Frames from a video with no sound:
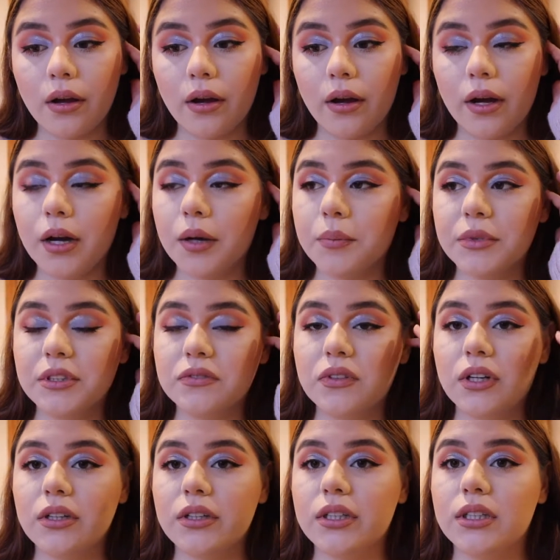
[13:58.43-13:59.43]
It's
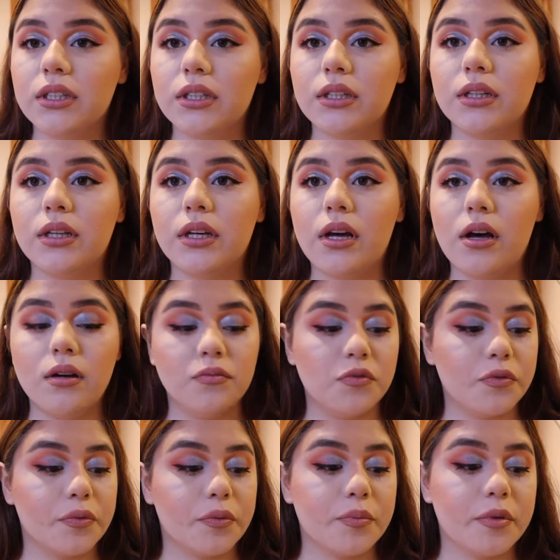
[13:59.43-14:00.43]
very
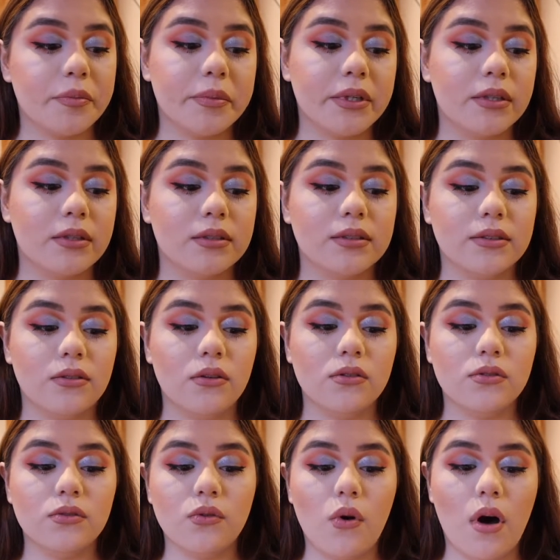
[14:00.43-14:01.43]
helpful for me because
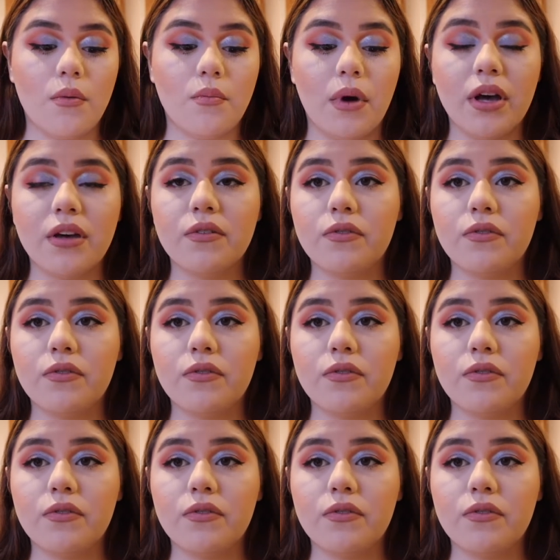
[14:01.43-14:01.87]
also on my